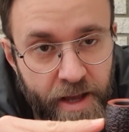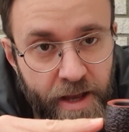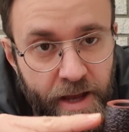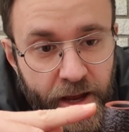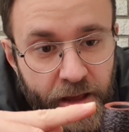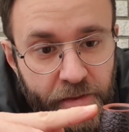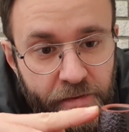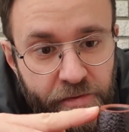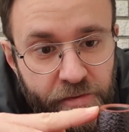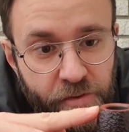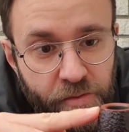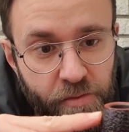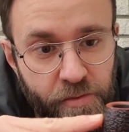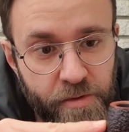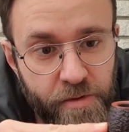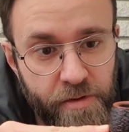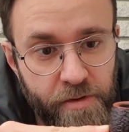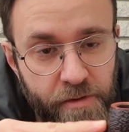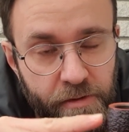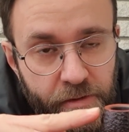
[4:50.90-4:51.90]
and through
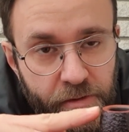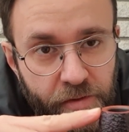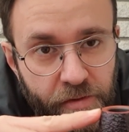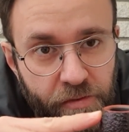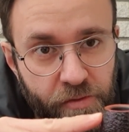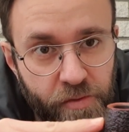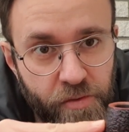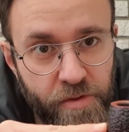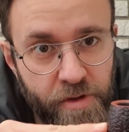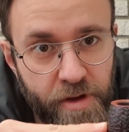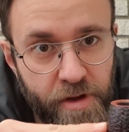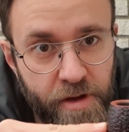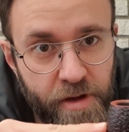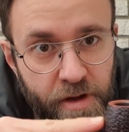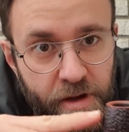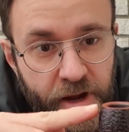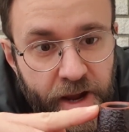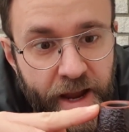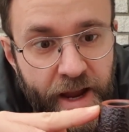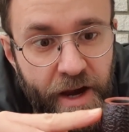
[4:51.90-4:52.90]

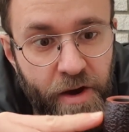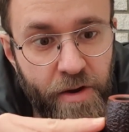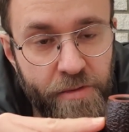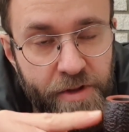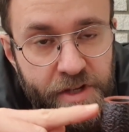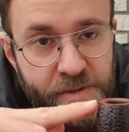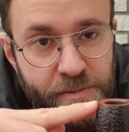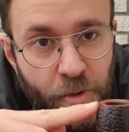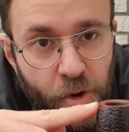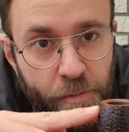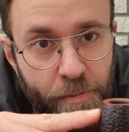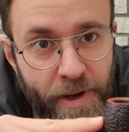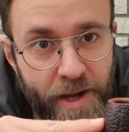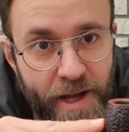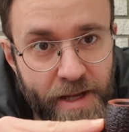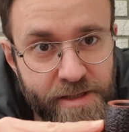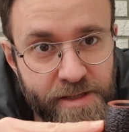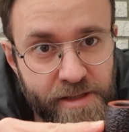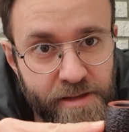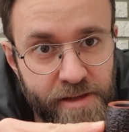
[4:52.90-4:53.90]
the air and the smoke
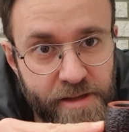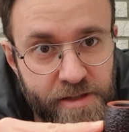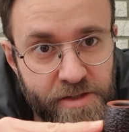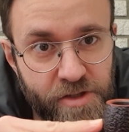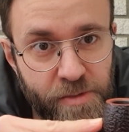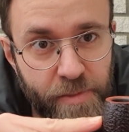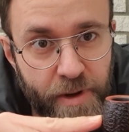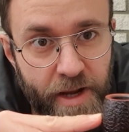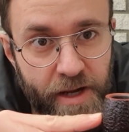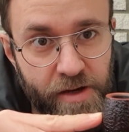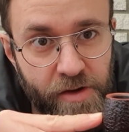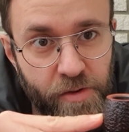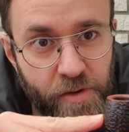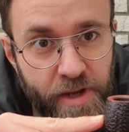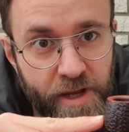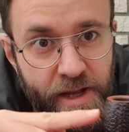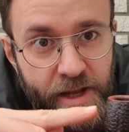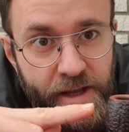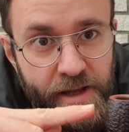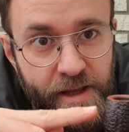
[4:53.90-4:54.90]
passing this tobacco,
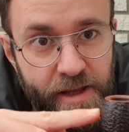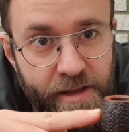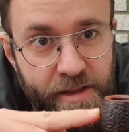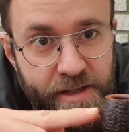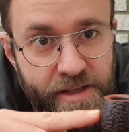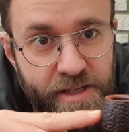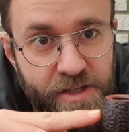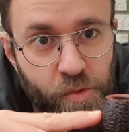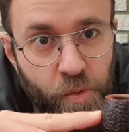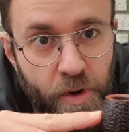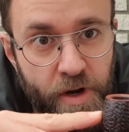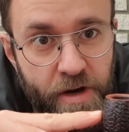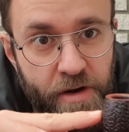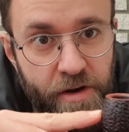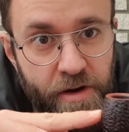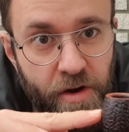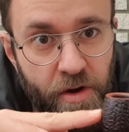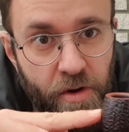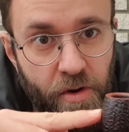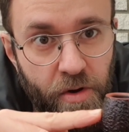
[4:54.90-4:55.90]
this is
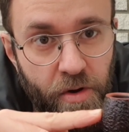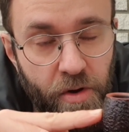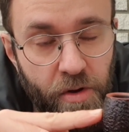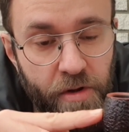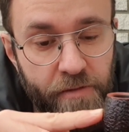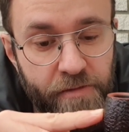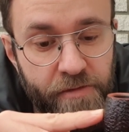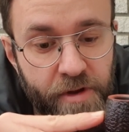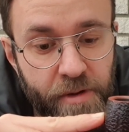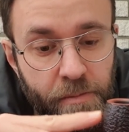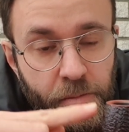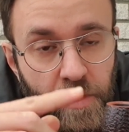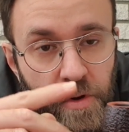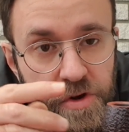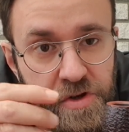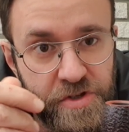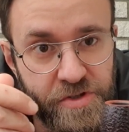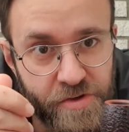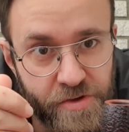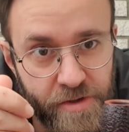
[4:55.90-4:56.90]
where all of the
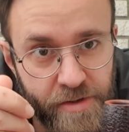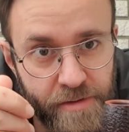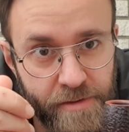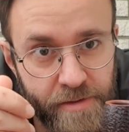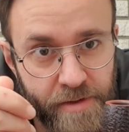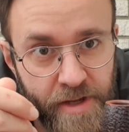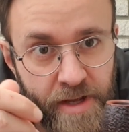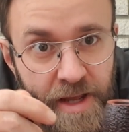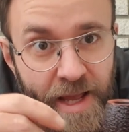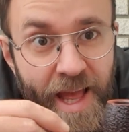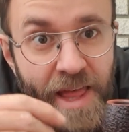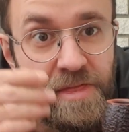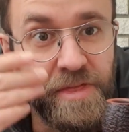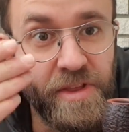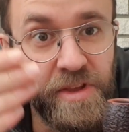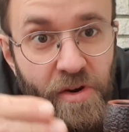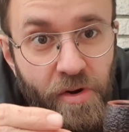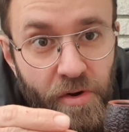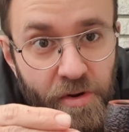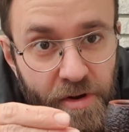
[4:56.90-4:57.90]
moisture and
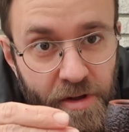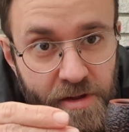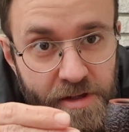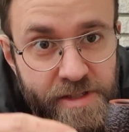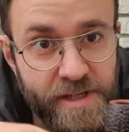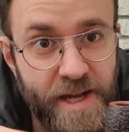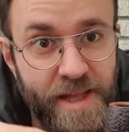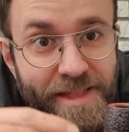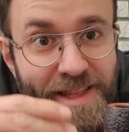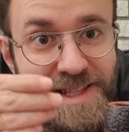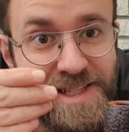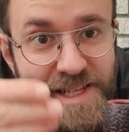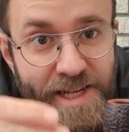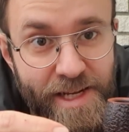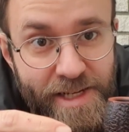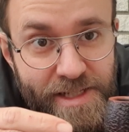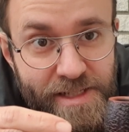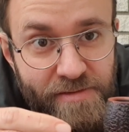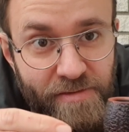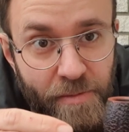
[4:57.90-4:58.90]
the oils and the
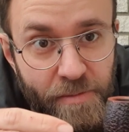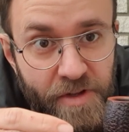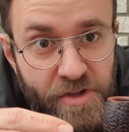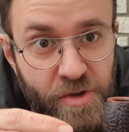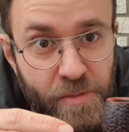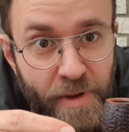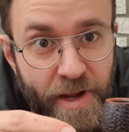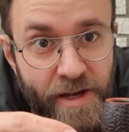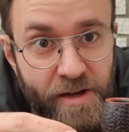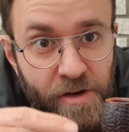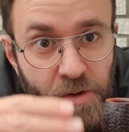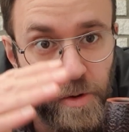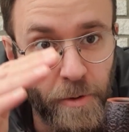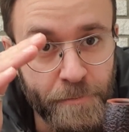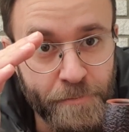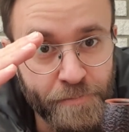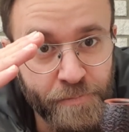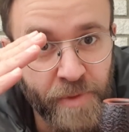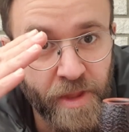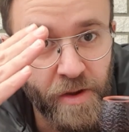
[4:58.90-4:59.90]
taste from the tobacco
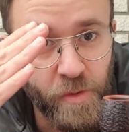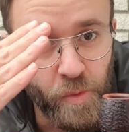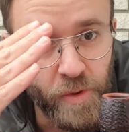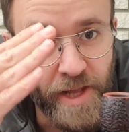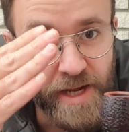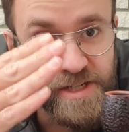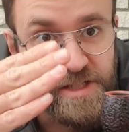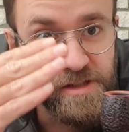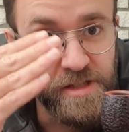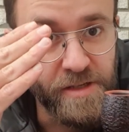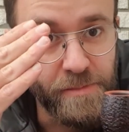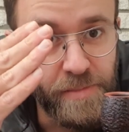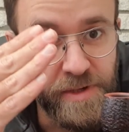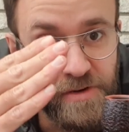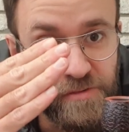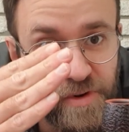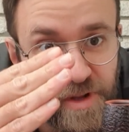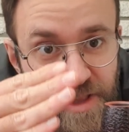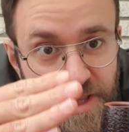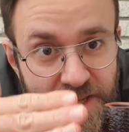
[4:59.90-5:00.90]
will actually be
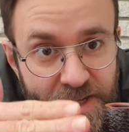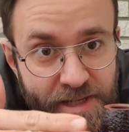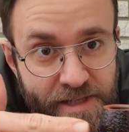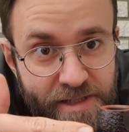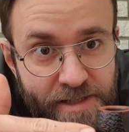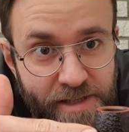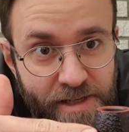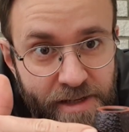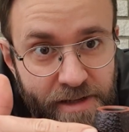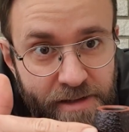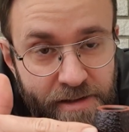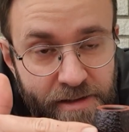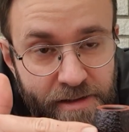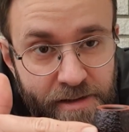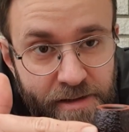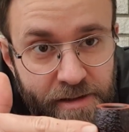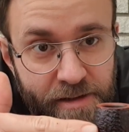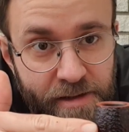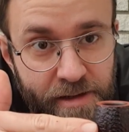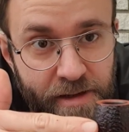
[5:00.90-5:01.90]
released
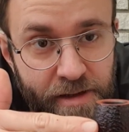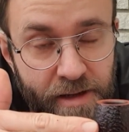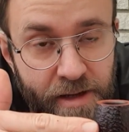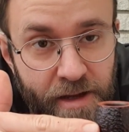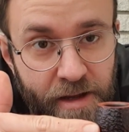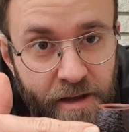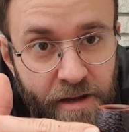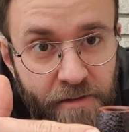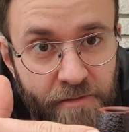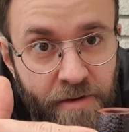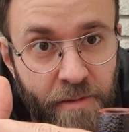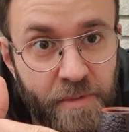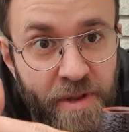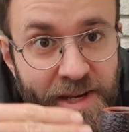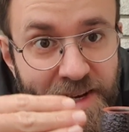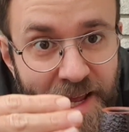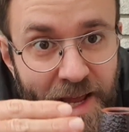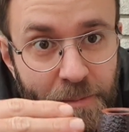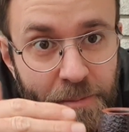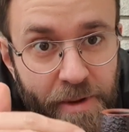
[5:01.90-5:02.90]
from the
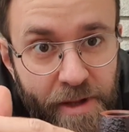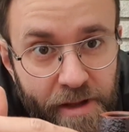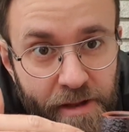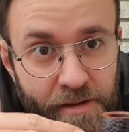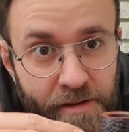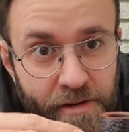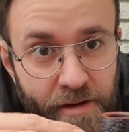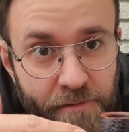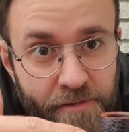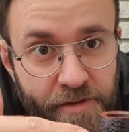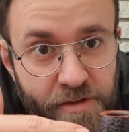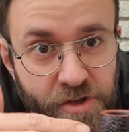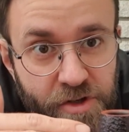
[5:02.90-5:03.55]
damping of the